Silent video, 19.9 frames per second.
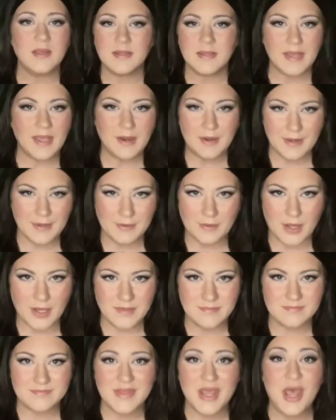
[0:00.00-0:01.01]
Carrying
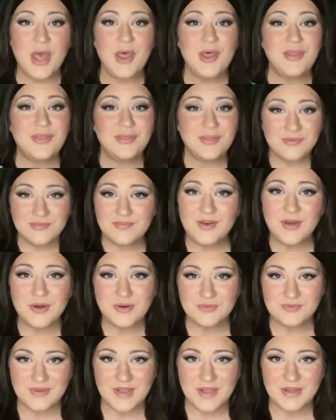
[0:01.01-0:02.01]
on, the
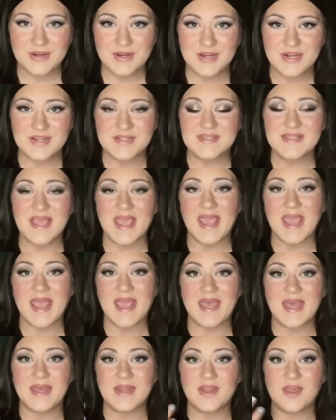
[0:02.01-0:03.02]
phone records
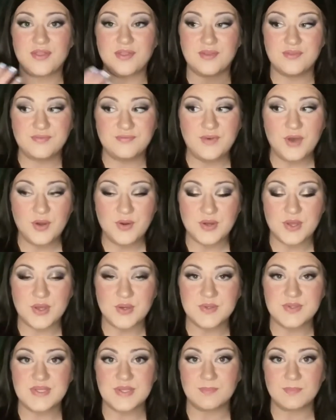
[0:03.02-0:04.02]
and the
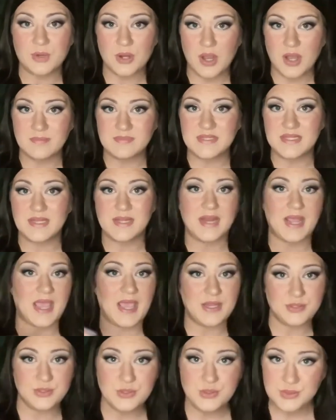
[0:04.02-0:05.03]
photos prompted
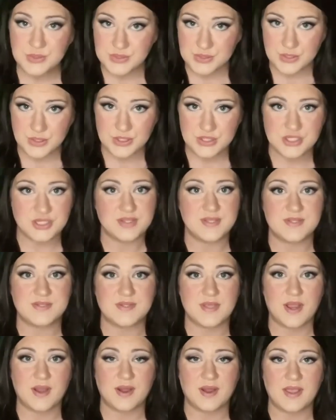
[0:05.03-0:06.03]
a new search in this
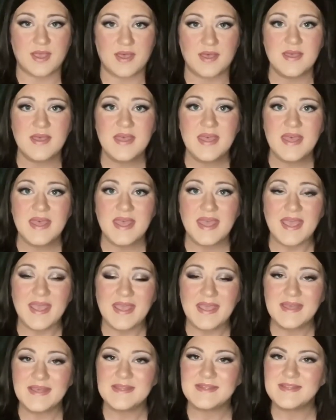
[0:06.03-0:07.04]
area,
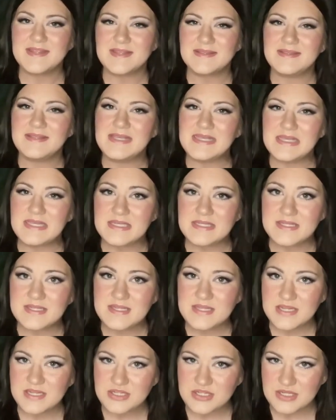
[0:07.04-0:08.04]
and the
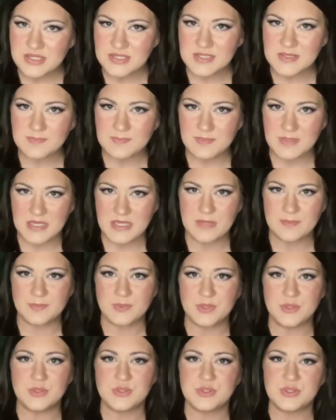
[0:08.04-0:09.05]
indigenous
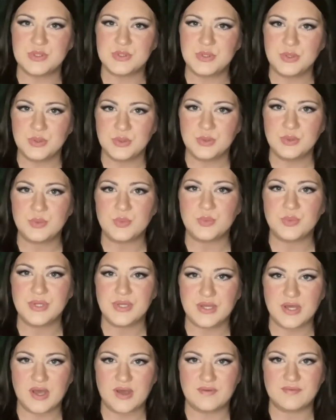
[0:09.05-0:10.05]
people soon
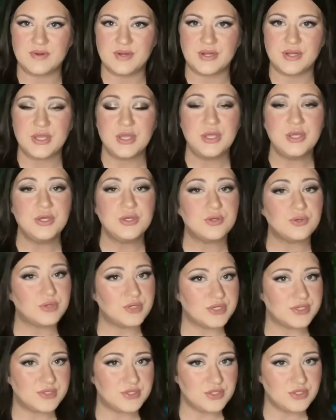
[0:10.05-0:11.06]
recovered
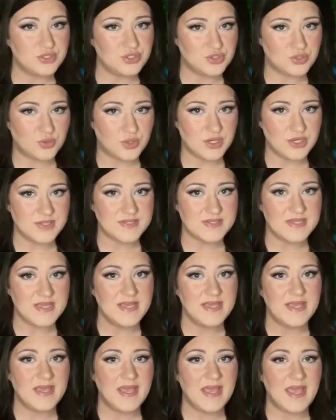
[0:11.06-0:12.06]
Kris's shorts
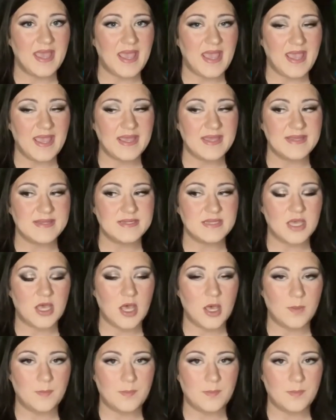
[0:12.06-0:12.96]
and a